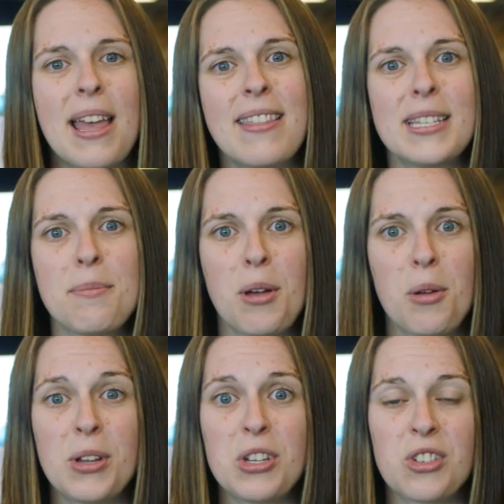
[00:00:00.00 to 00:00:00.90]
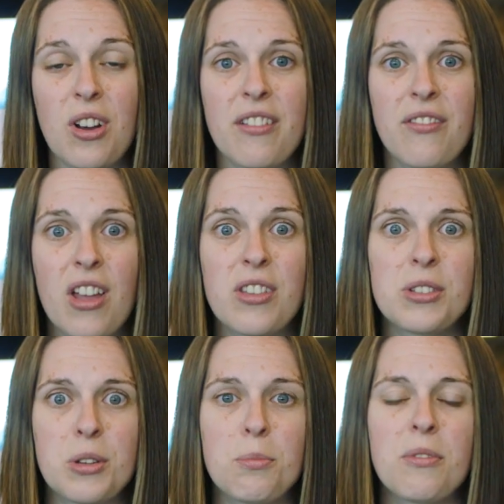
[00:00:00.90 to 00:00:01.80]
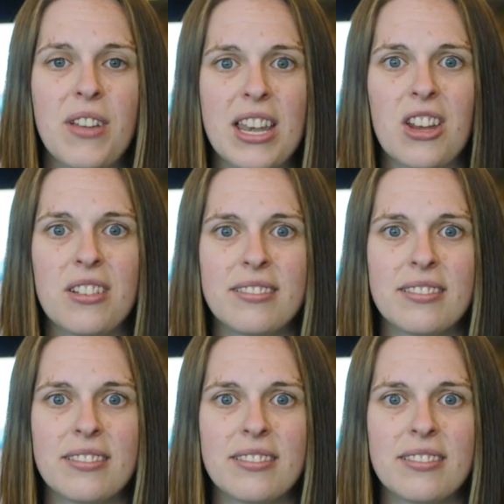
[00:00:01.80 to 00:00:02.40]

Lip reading: bear this in mind when you're trying to find the suitable venue.